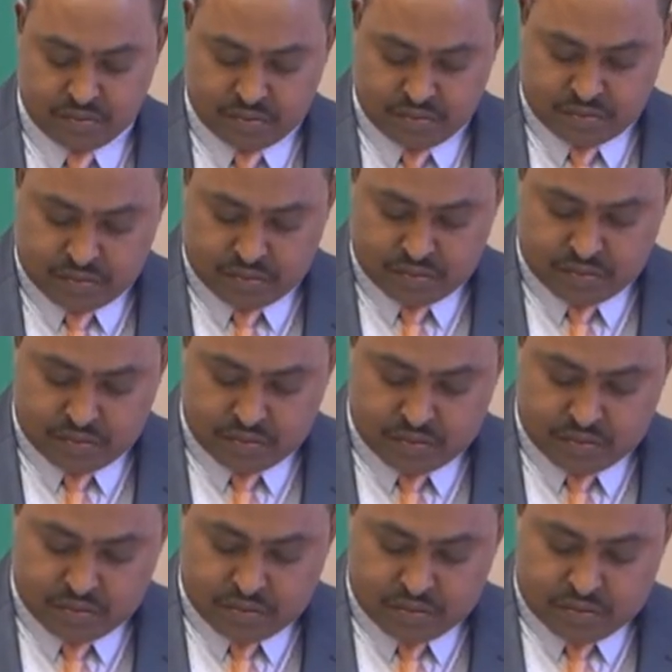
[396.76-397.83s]

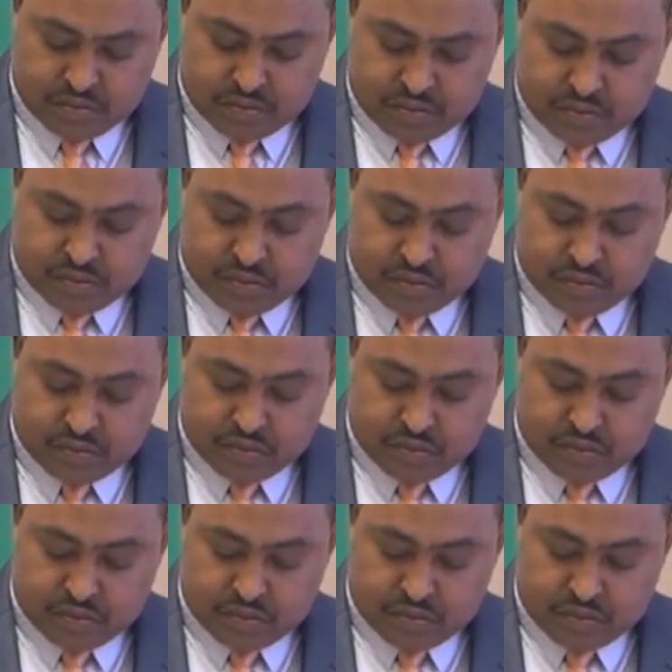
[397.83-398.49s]
(no one is talking)